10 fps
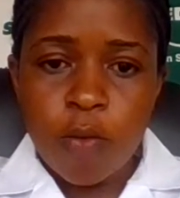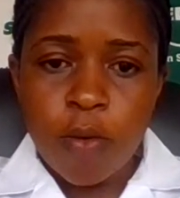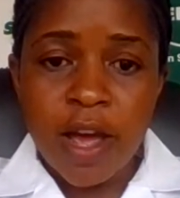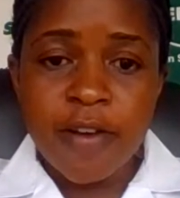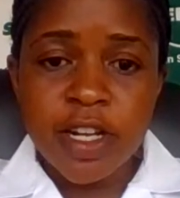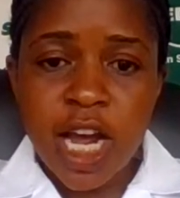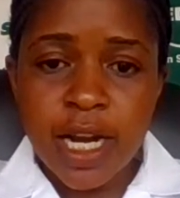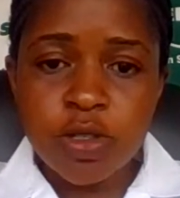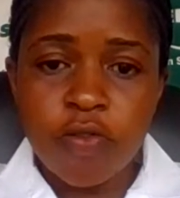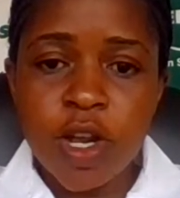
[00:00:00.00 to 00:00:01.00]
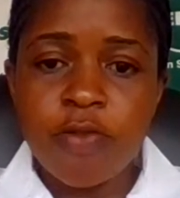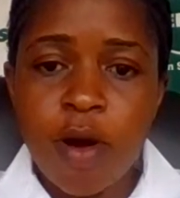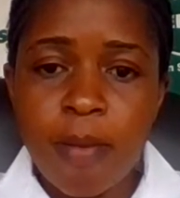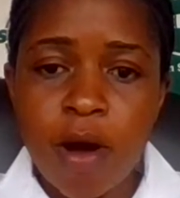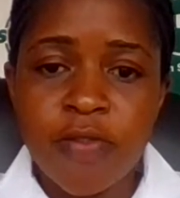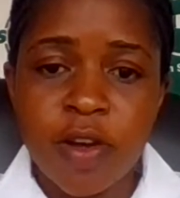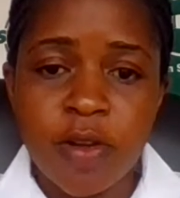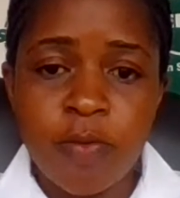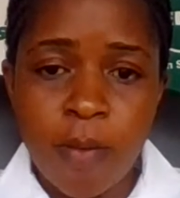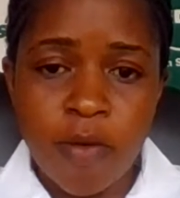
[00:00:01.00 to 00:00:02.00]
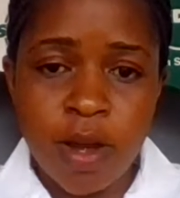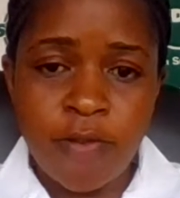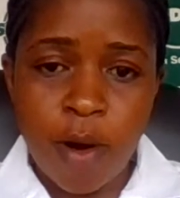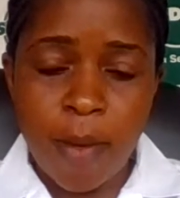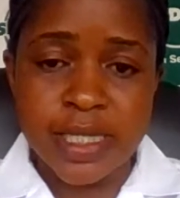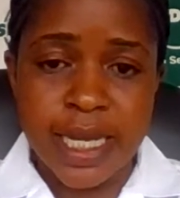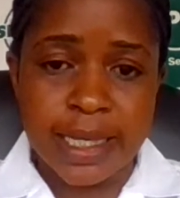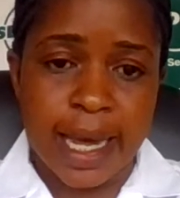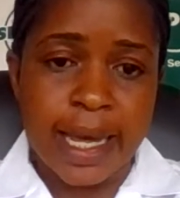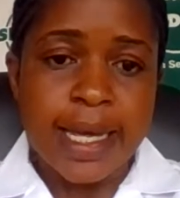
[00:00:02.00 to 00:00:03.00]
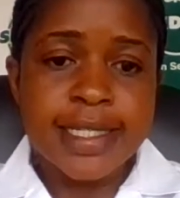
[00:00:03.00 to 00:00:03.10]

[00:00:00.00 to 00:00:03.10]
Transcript: We have a challenge of the informal sector